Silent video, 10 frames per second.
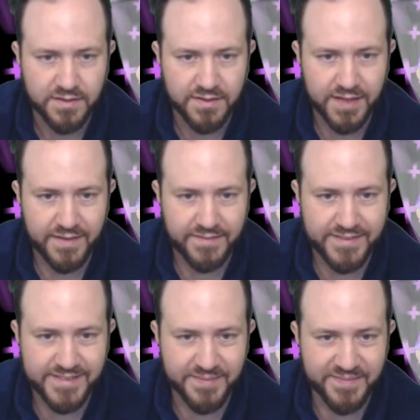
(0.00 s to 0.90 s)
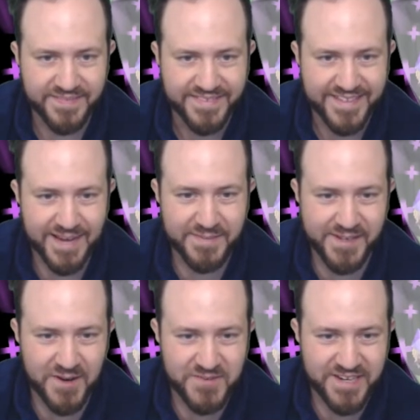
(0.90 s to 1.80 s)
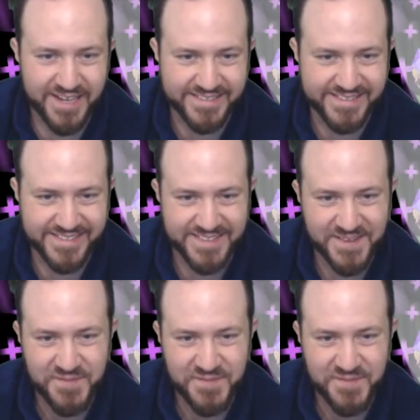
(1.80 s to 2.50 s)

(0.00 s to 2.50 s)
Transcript: Time for some time to go nuts.